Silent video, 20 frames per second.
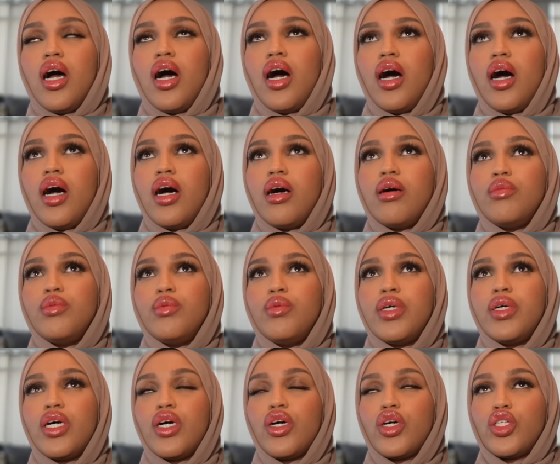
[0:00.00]
um,
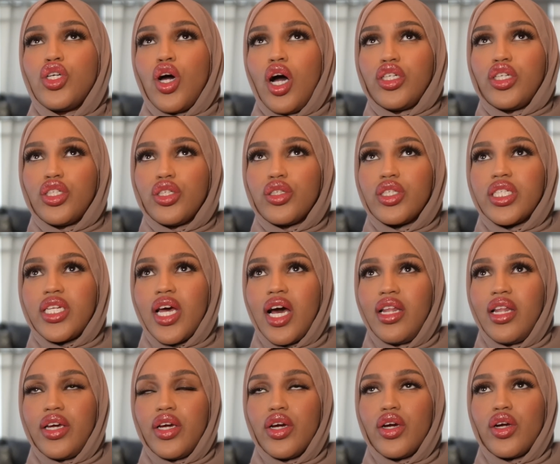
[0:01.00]
her doctor is
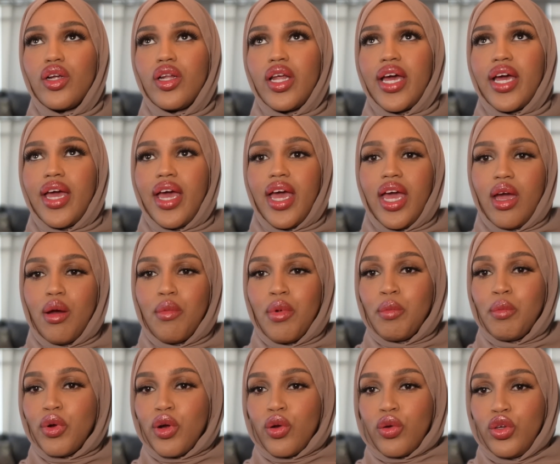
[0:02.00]
telling her like, hey, I
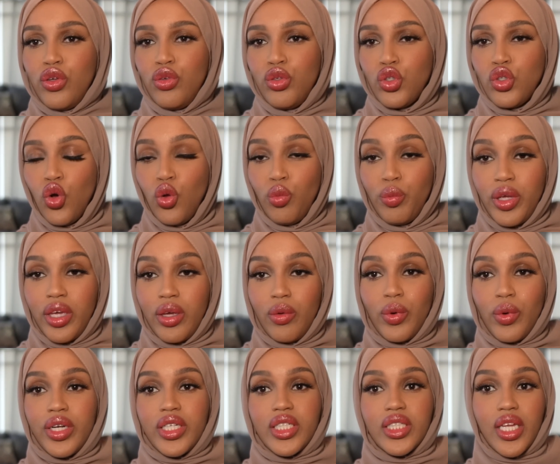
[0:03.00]
remember you told me
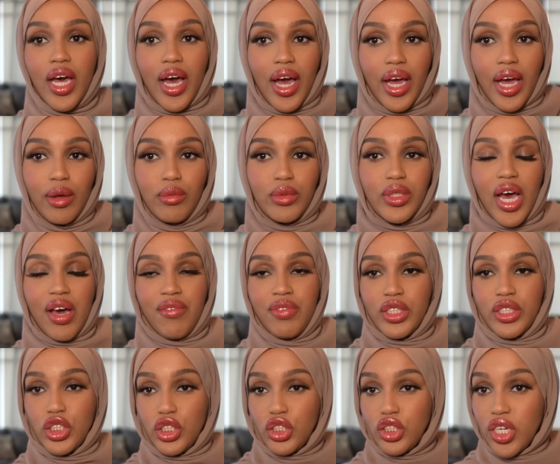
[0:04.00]
when it's time to have
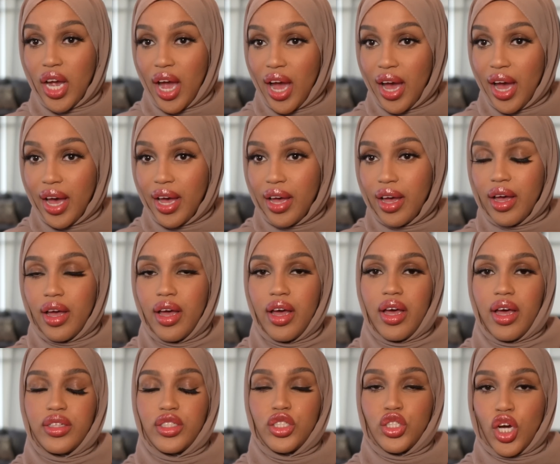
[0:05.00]
this chat
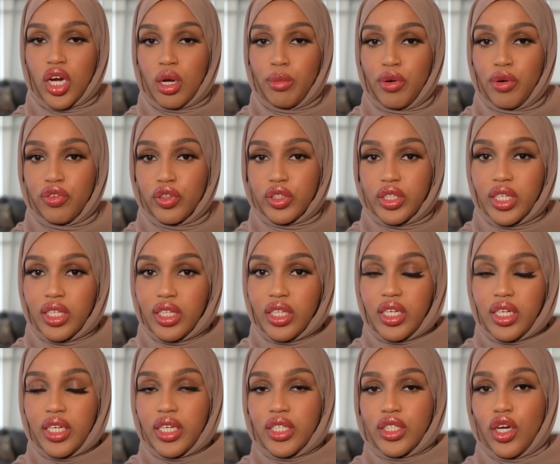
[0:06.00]
to talk about
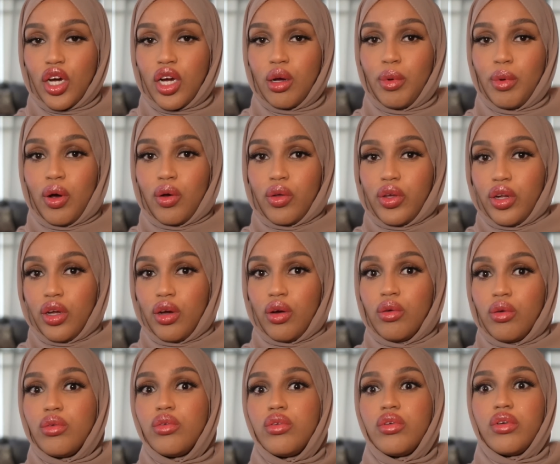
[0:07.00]
fertility and talk about, you
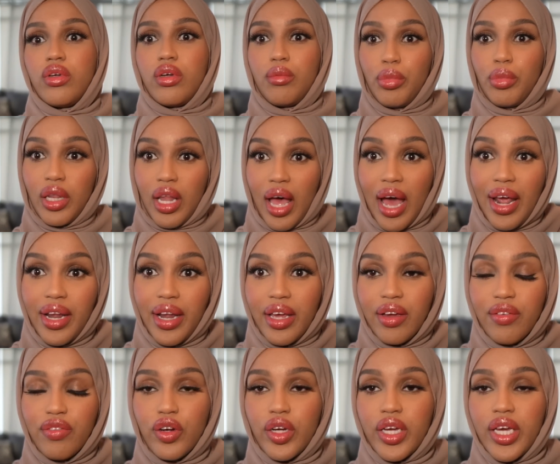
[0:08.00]
know,
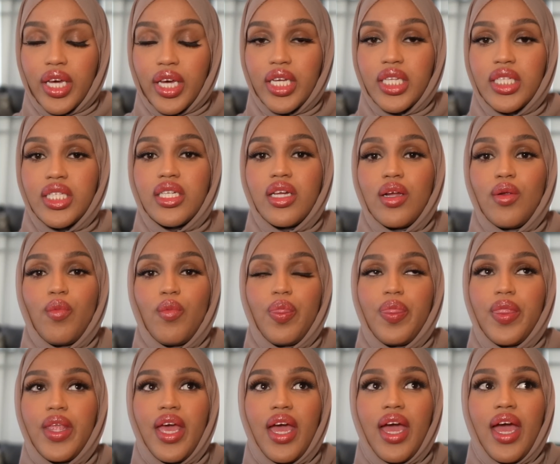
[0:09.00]
planning for kids.
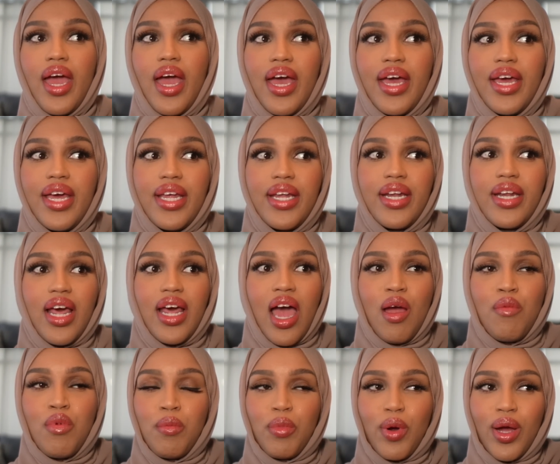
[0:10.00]
And I
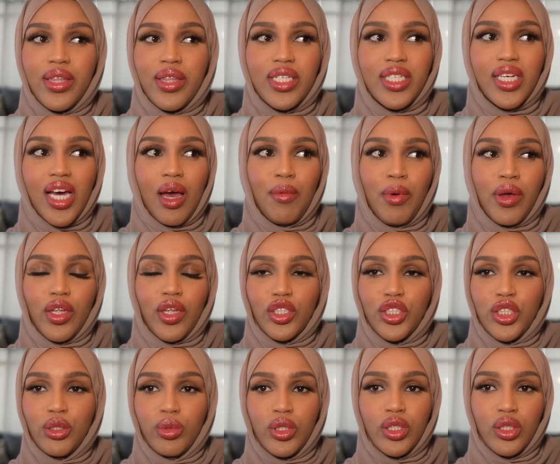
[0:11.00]
remember at the time I thought
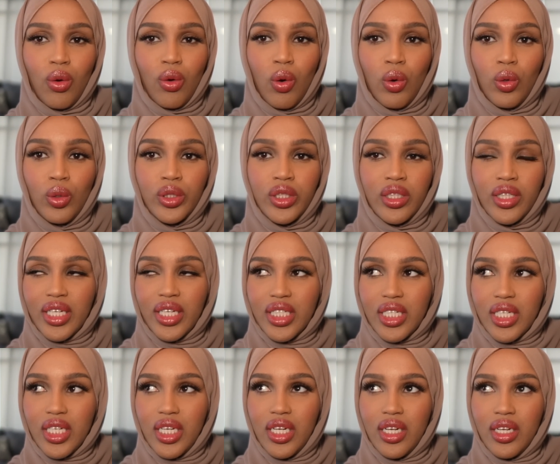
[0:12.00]
she was so old in that
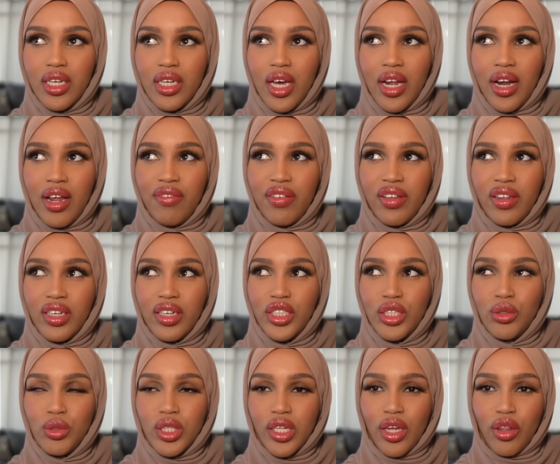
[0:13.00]
scene and I feel like she
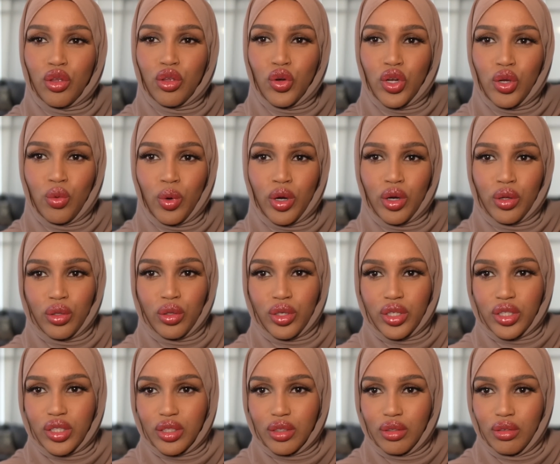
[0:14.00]
was like 31 or
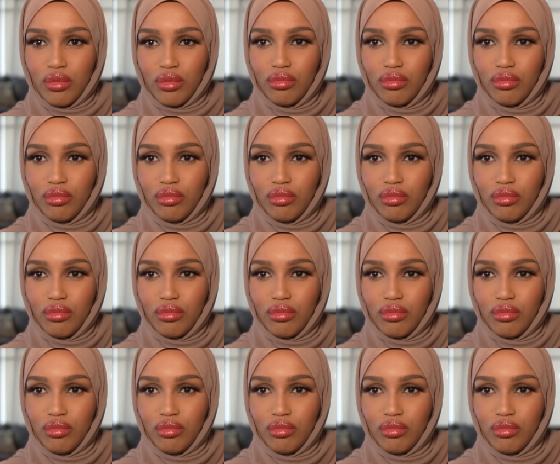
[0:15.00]
32.